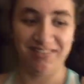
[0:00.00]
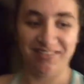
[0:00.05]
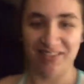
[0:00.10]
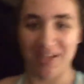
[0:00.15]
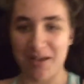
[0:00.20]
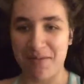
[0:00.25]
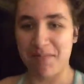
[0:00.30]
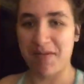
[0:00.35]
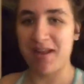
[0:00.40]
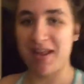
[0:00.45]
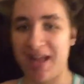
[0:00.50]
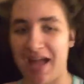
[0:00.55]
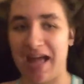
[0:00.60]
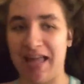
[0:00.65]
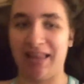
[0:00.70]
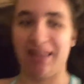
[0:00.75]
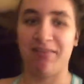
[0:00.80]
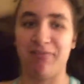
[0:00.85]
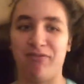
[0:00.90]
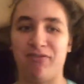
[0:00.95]
I meant
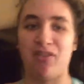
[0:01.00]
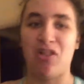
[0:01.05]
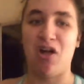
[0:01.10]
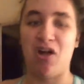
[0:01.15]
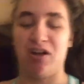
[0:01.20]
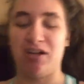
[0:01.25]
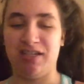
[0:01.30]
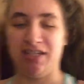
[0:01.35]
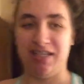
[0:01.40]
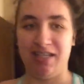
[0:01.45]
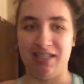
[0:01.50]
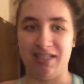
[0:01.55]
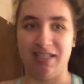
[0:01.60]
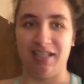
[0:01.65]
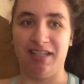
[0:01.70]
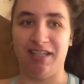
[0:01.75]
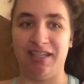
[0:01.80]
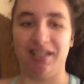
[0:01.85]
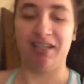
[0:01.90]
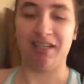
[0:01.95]
at vlog
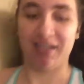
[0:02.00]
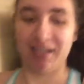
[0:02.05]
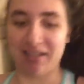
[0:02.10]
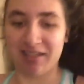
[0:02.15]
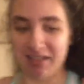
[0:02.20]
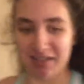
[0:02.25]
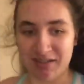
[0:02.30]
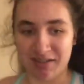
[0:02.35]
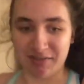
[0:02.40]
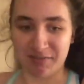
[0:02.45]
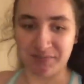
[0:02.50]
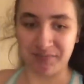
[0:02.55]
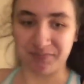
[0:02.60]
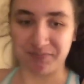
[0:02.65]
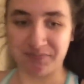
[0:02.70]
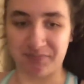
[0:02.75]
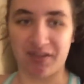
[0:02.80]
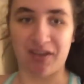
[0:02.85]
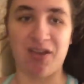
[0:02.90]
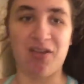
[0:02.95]
decent.
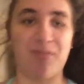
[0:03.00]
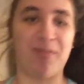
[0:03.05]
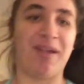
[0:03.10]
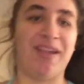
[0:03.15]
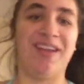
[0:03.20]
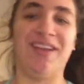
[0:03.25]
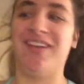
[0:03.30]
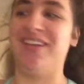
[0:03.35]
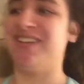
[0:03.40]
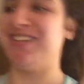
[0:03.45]
Oh my gosh.